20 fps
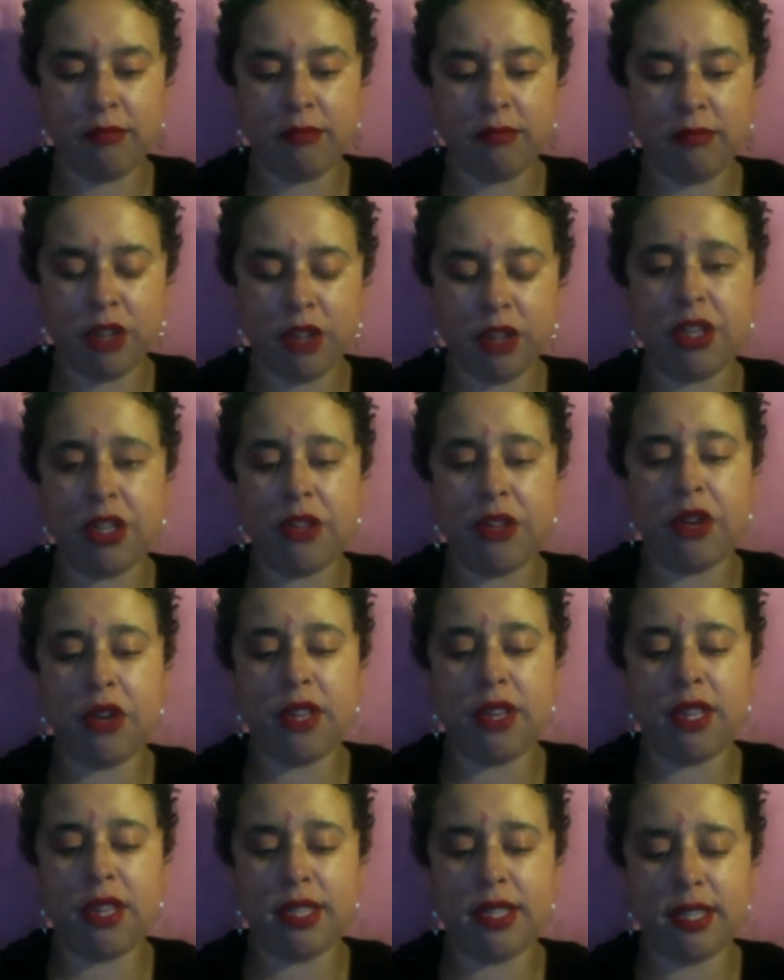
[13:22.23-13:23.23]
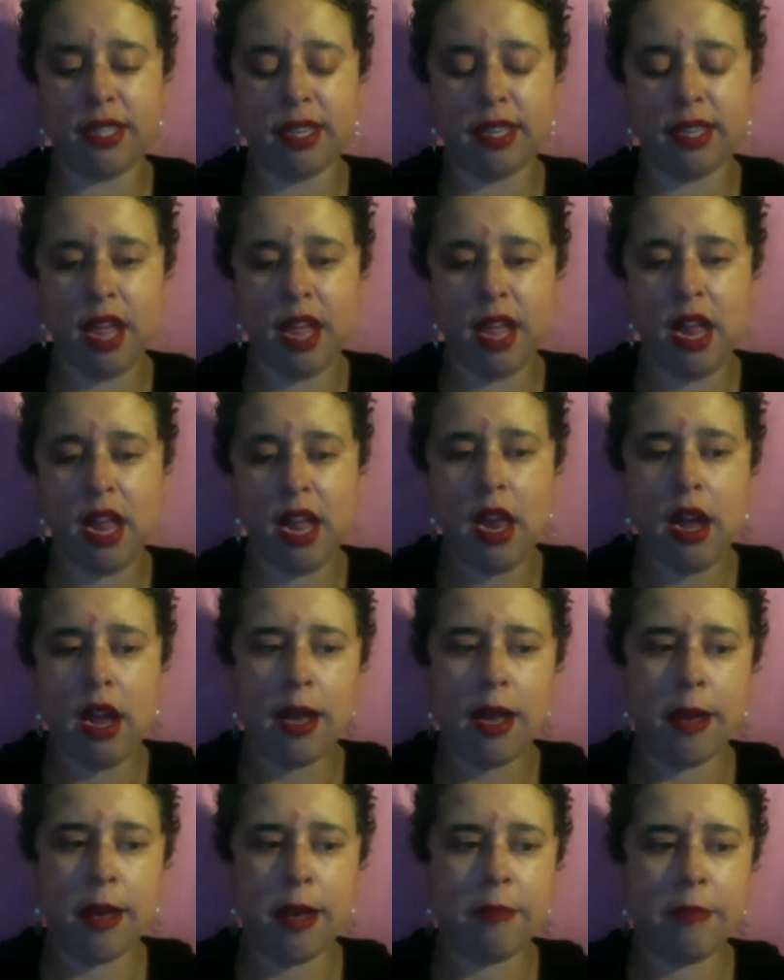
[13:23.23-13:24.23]
cultures, other ethnicities.
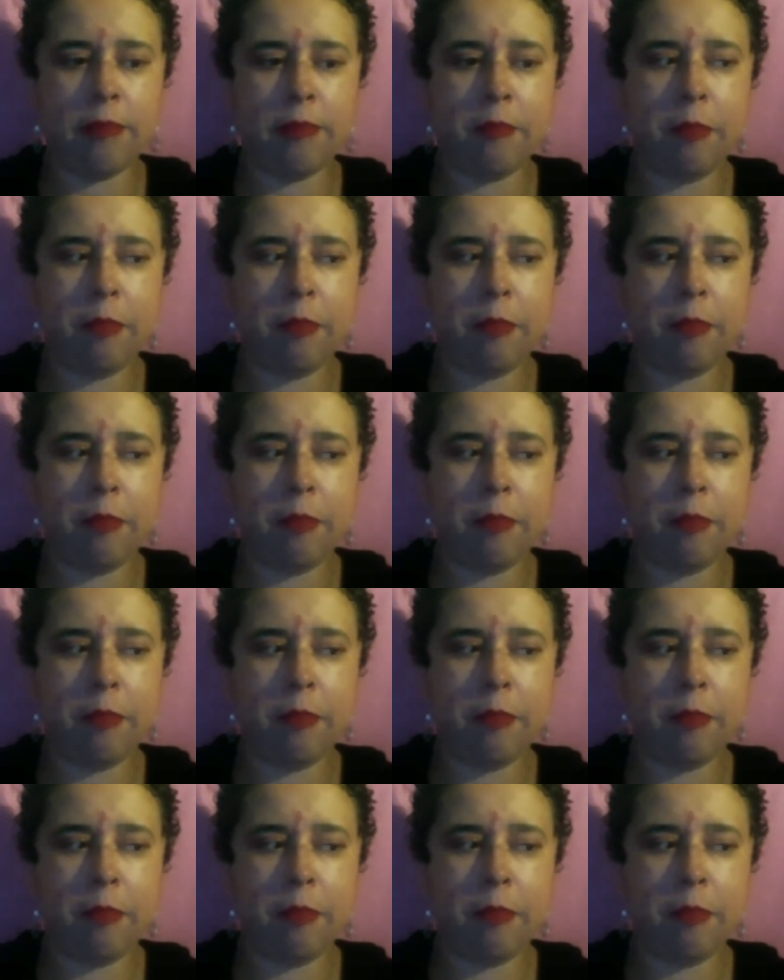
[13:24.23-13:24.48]
Um,